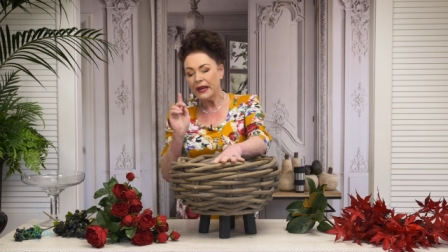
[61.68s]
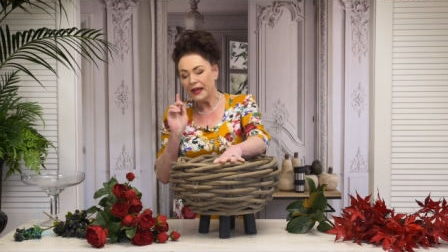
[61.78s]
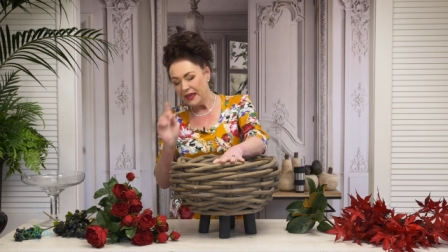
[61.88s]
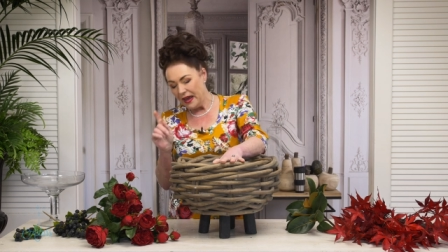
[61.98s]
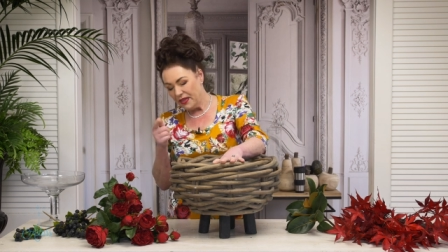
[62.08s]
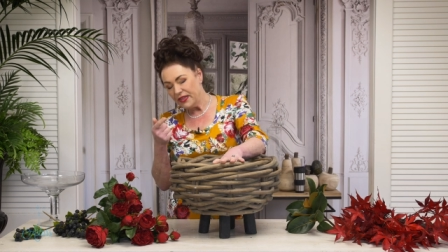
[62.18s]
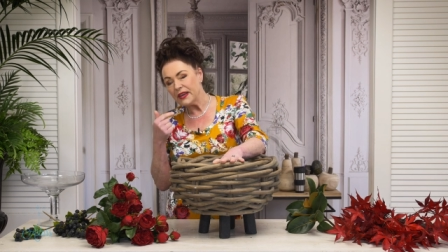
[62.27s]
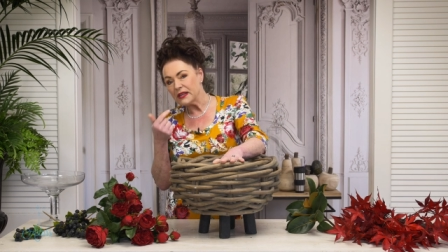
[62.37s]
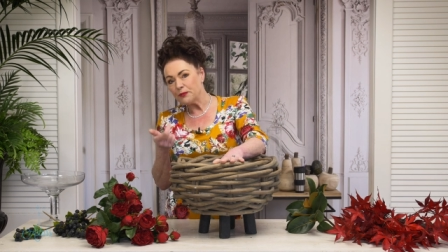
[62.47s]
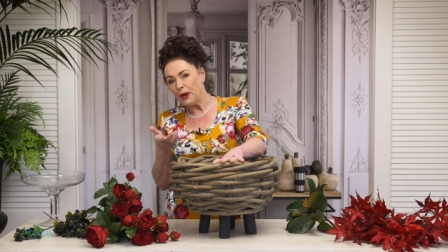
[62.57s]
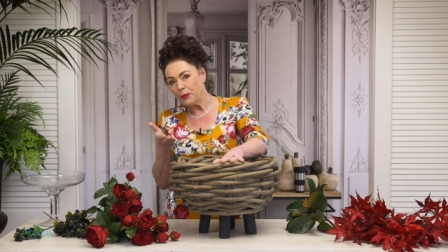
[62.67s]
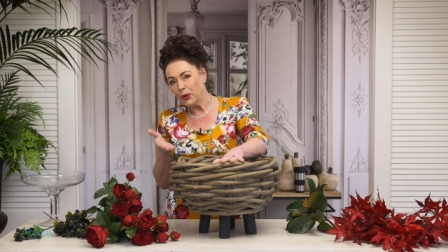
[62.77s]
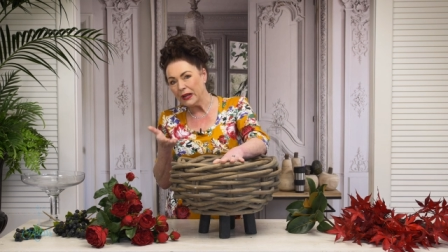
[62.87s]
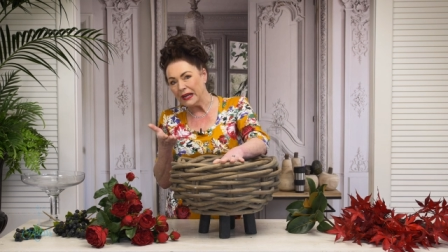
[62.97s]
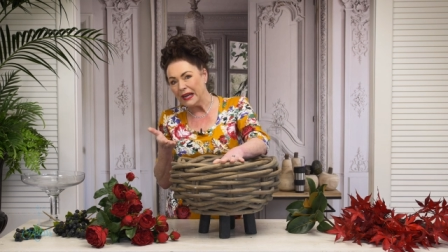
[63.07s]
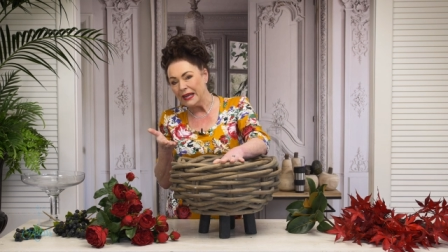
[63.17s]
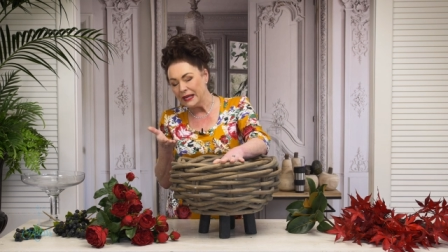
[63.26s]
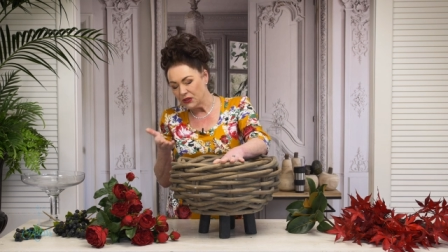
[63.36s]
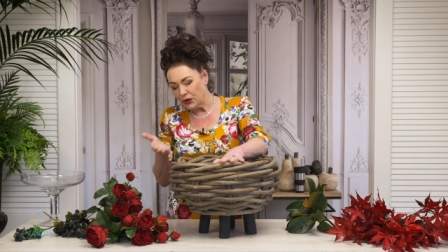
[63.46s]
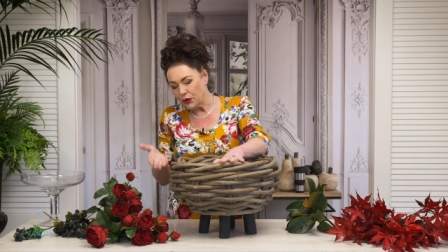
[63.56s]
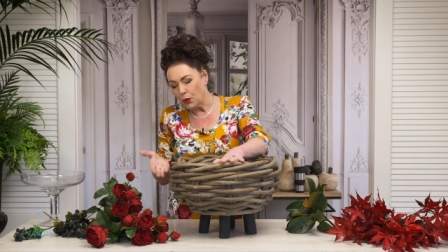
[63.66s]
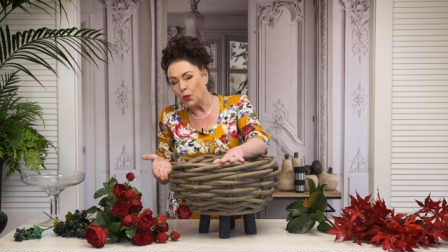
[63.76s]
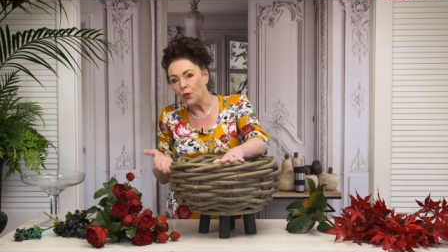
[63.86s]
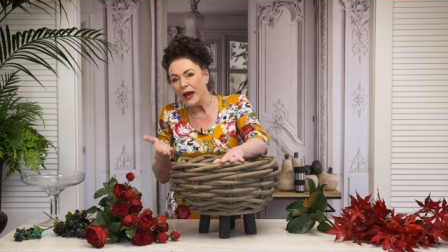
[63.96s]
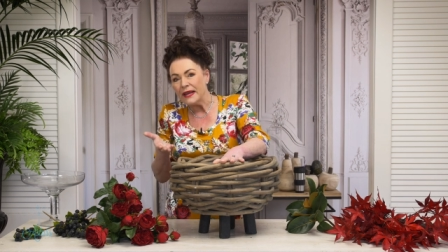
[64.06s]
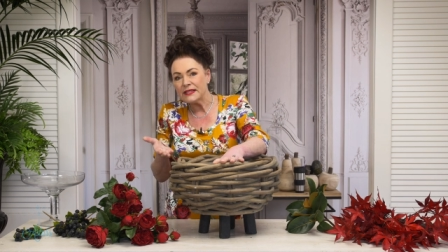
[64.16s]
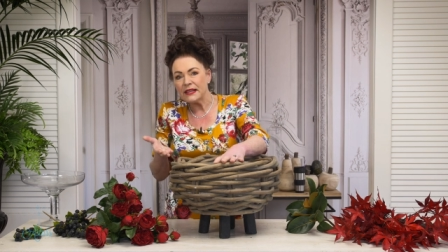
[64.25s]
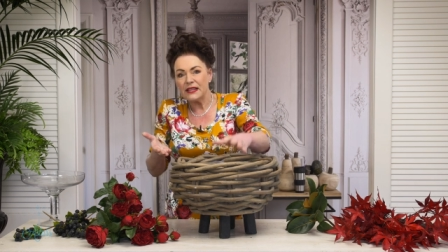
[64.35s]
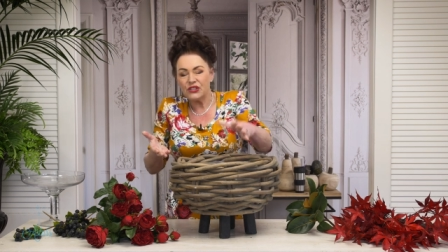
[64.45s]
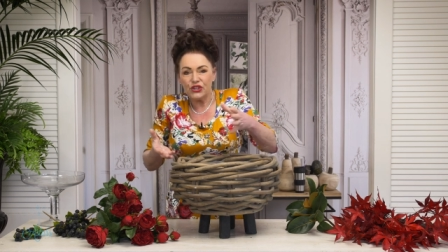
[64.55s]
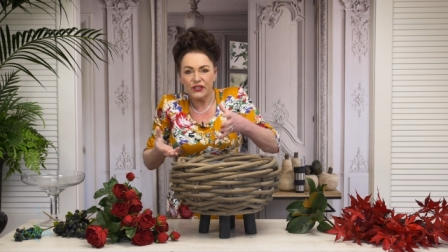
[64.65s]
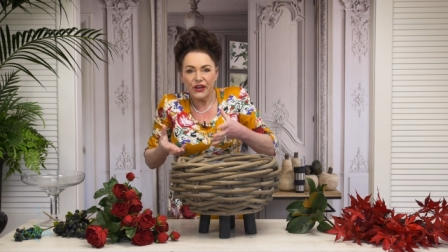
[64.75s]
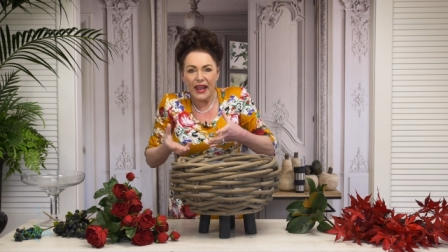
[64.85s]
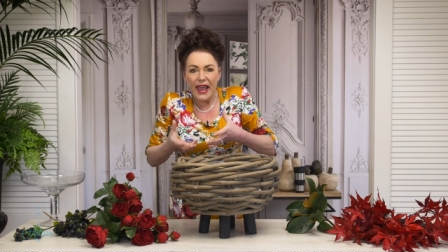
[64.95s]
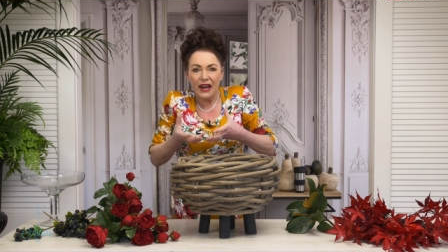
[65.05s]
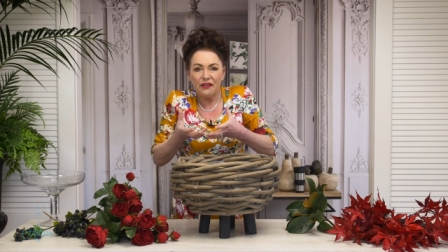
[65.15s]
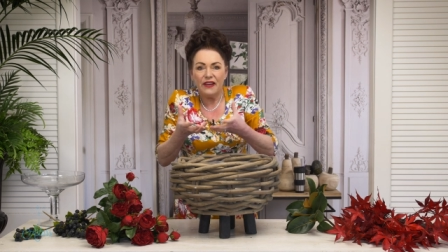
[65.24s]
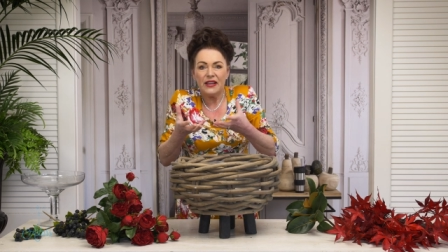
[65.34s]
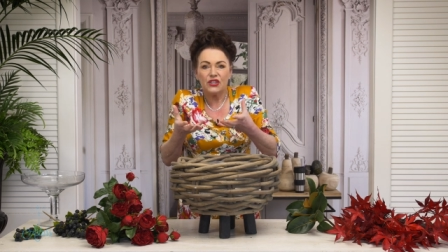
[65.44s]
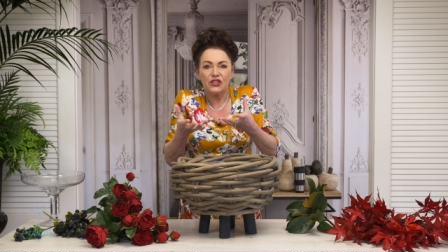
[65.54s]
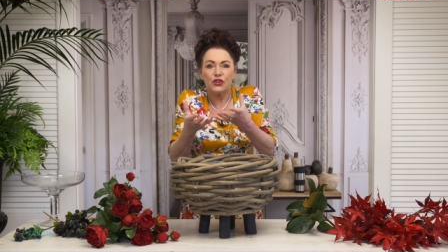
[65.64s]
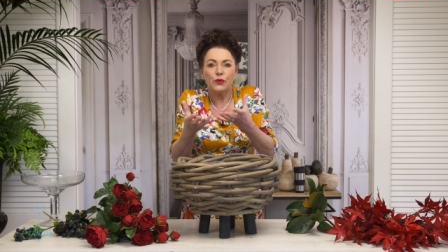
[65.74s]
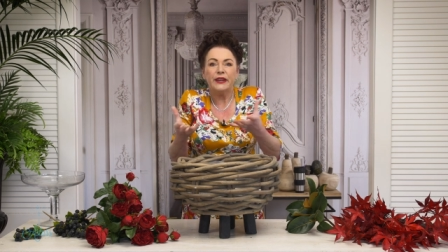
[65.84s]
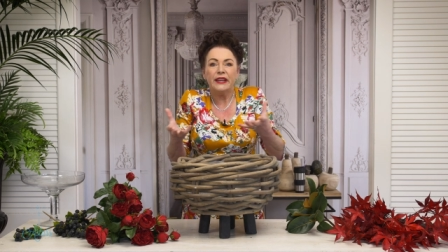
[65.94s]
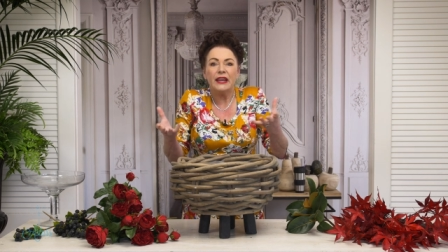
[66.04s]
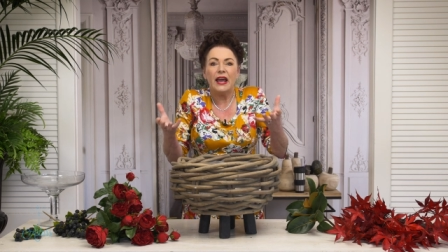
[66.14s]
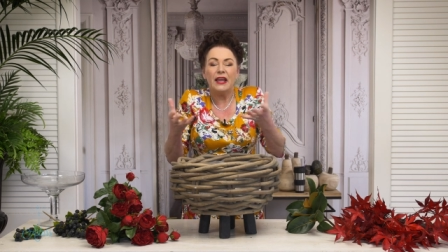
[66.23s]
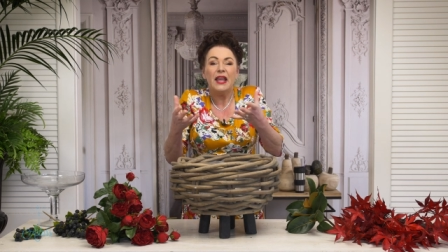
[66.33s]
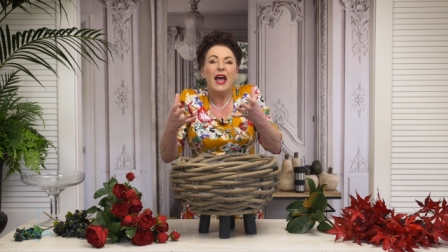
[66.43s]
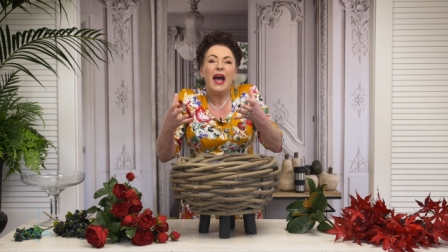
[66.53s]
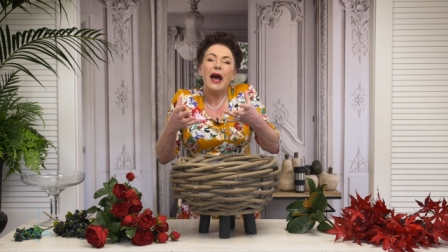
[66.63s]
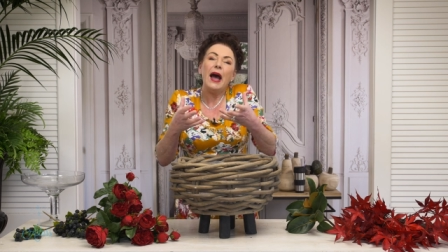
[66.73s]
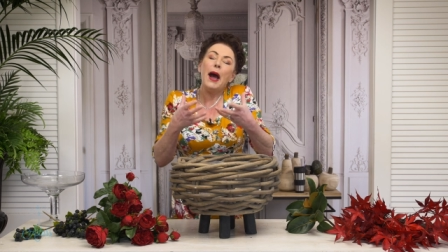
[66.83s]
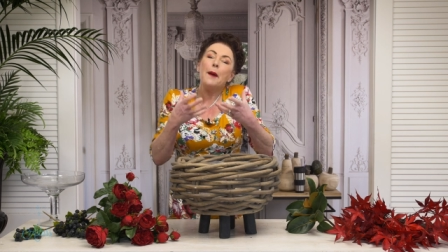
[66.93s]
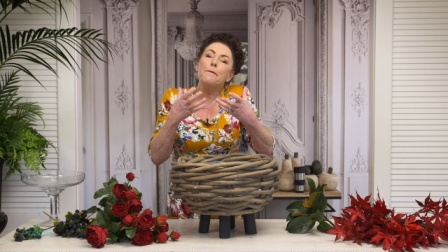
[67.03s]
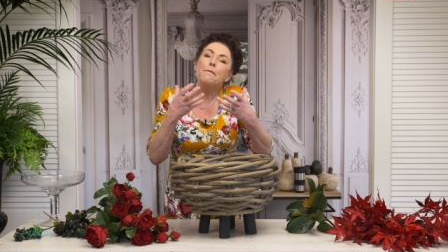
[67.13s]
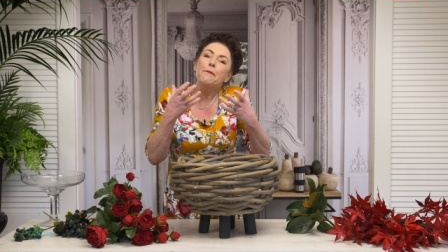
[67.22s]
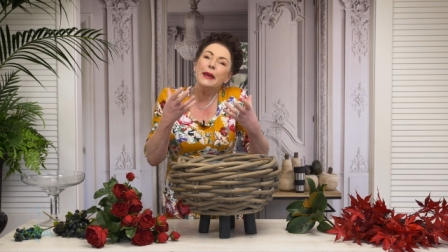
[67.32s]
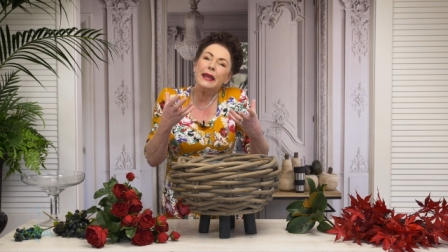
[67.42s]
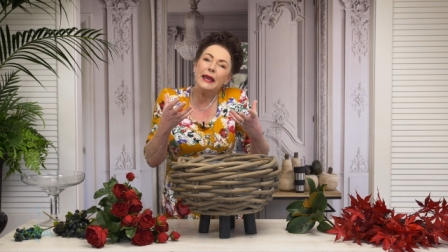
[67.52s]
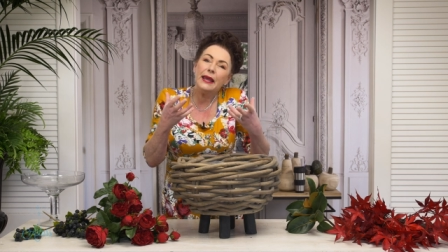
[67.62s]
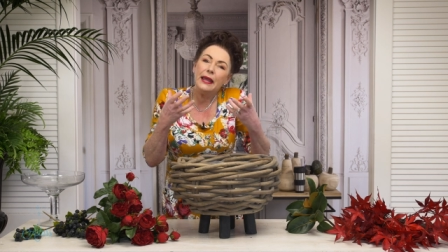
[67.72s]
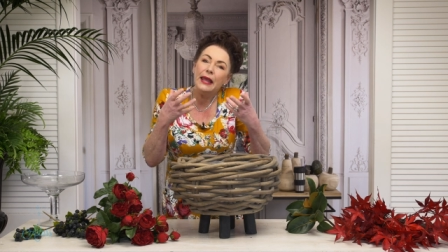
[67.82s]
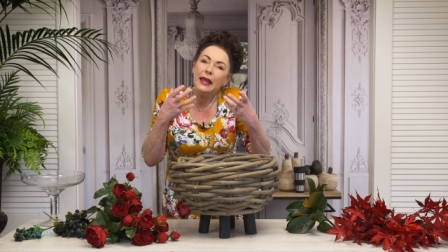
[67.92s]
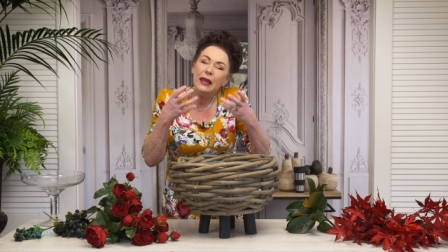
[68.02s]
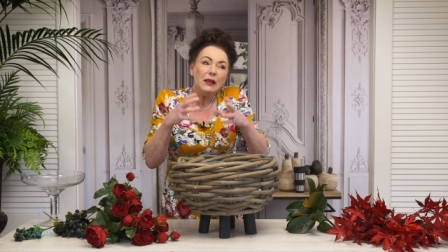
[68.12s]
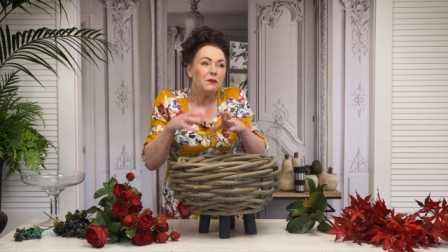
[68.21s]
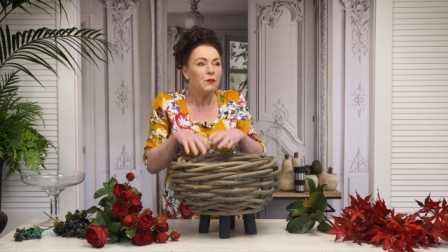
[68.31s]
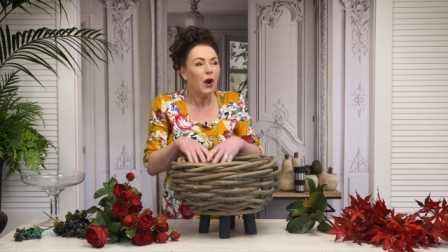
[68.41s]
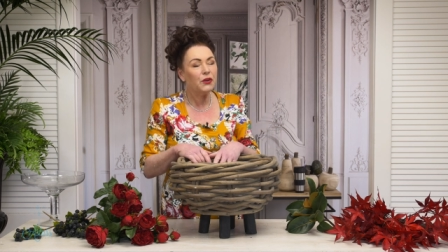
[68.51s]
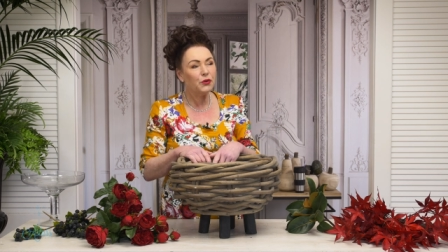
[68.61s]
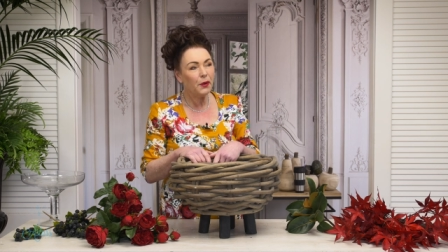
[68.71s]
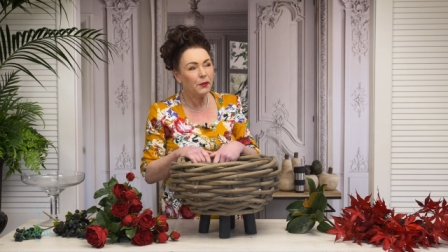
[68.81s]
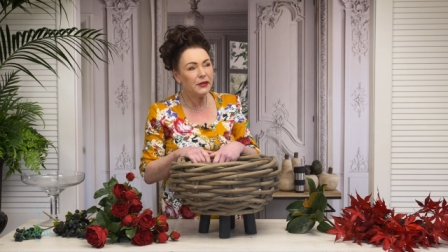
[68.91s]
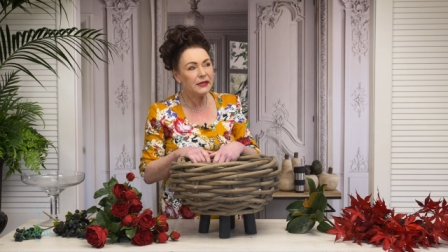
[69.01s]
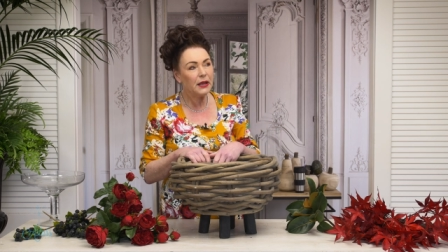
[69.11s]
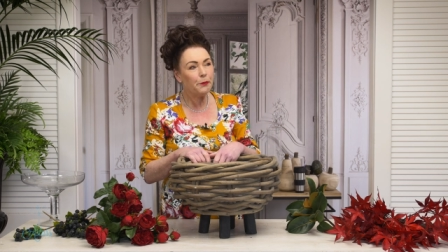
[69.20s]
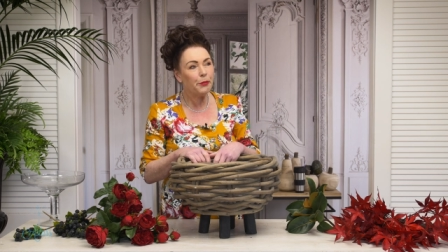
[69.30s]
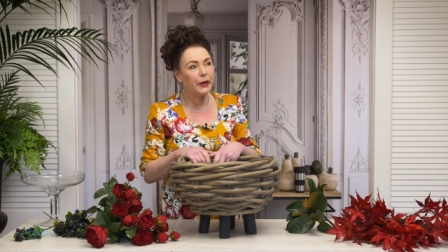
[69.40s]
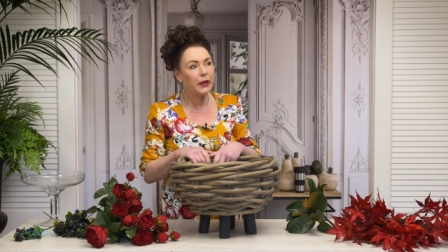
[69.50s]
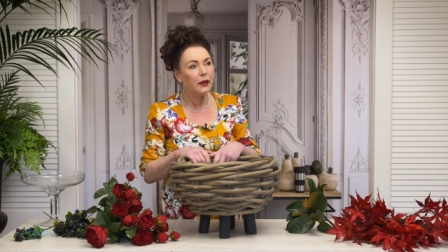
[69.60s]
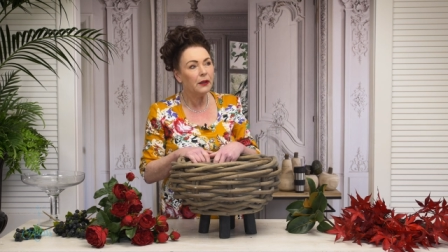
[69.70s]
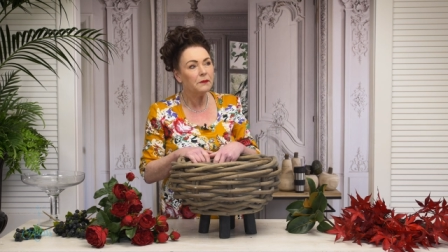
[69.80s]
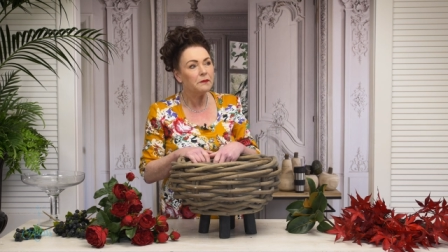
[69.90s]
Now the other thing is by putting legs on it or raising it, it's just going to elevate it to an, a, a bigger, do I want to say bigger?